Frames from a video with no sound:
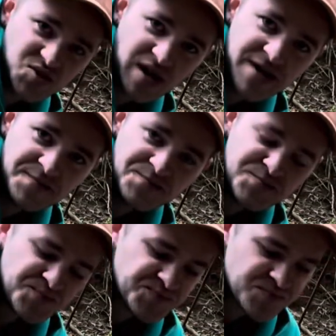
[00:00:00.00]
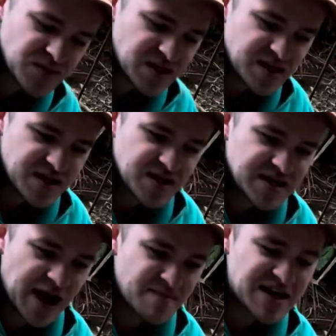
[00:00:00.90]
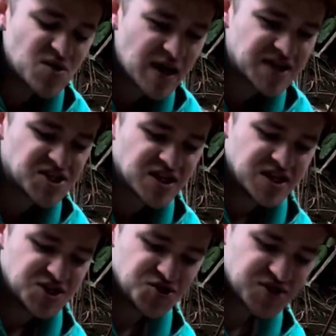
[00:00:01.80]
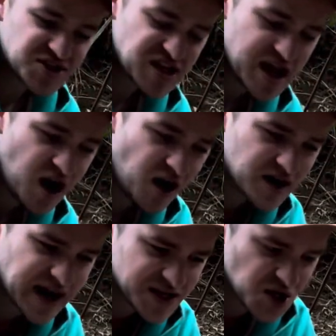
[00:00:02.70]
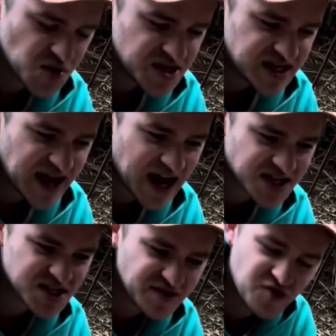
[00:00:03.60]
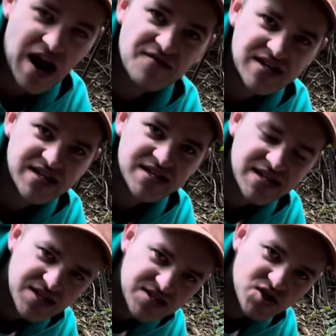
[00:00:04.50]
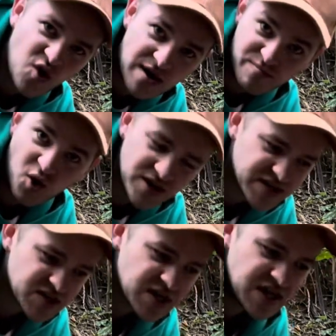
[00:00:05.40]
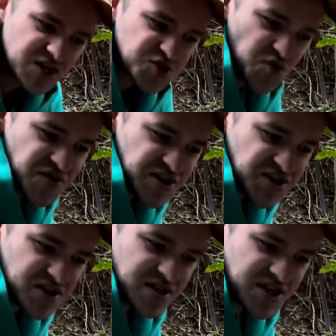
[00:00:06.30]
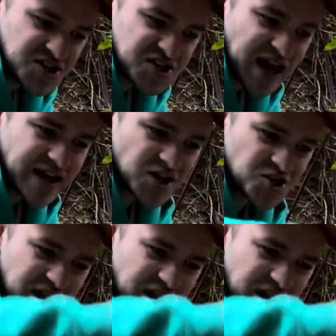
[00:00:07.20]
way. Now, in many ways, you could say, oh, okay, so the axis of gravity is quite important, so this stake should